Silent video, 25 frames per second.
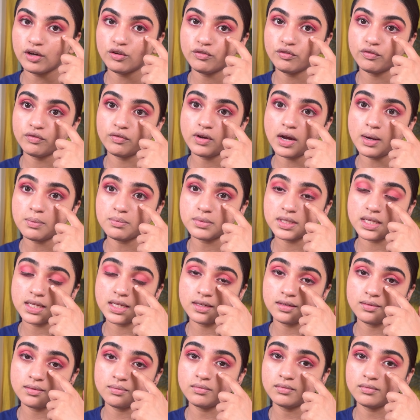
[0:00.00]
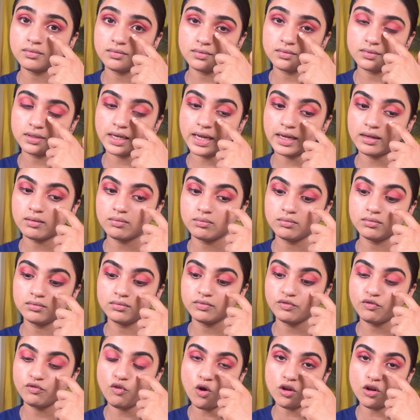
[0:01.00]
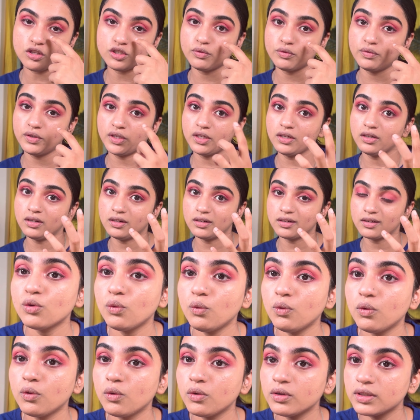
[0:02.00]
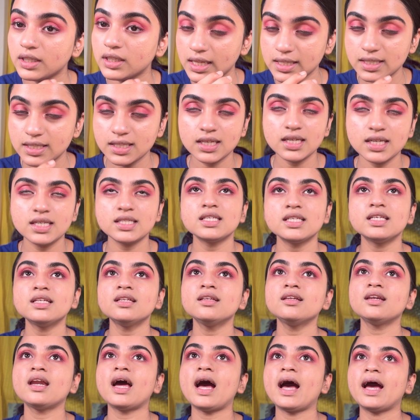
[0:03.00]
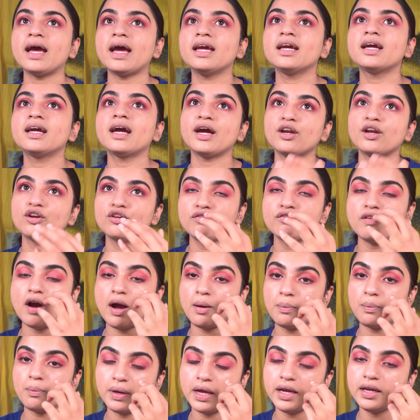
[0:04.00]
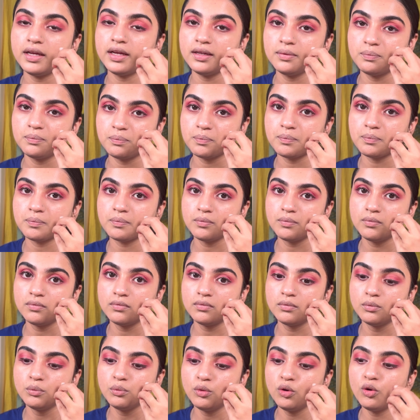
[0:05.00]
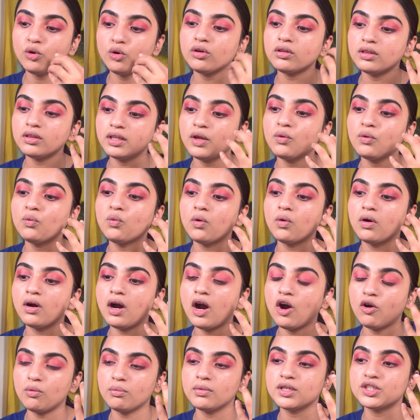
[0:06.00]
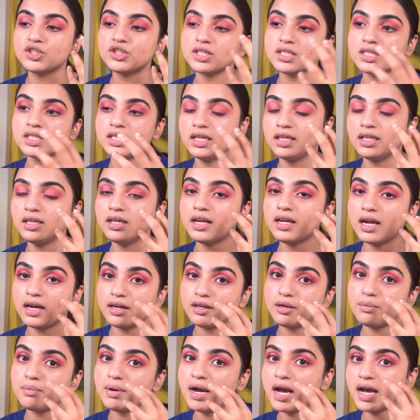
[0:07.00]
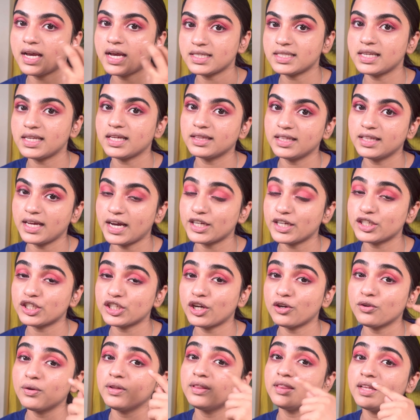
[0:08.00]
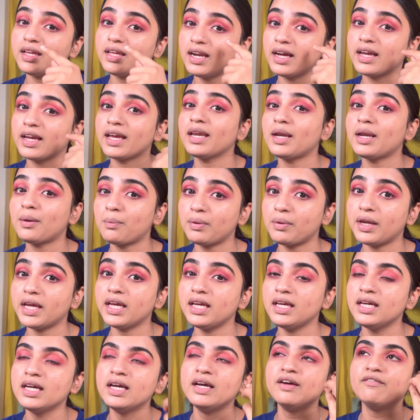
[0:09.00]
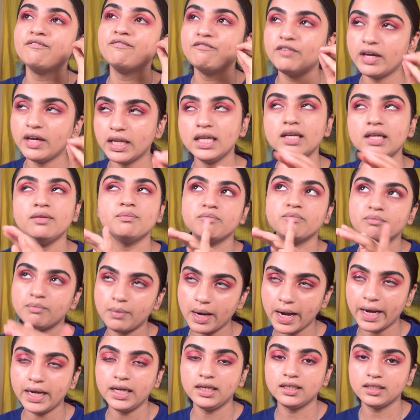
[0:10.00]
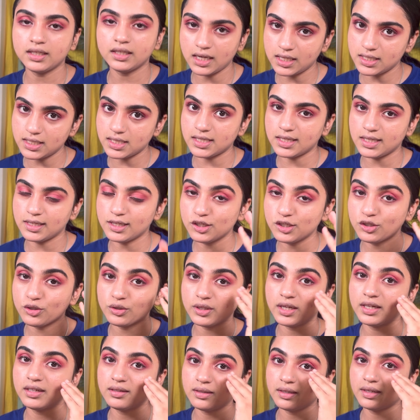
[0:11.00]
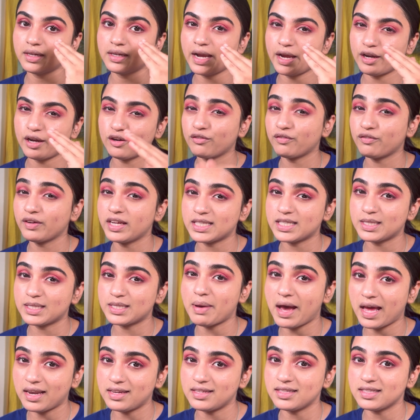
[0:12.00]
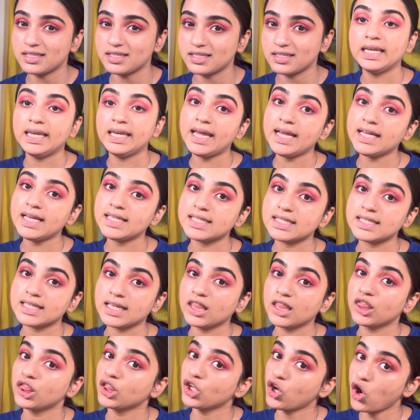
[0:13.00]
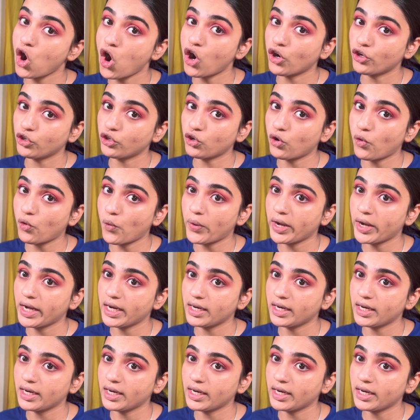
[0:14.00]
of comes and like falls over here. So that's the reason I kind of apply more than how much is needed under my eyes, like the eyeshadow, and then again apply very mild concealer so that it kind of gets balanced. Next, contouring.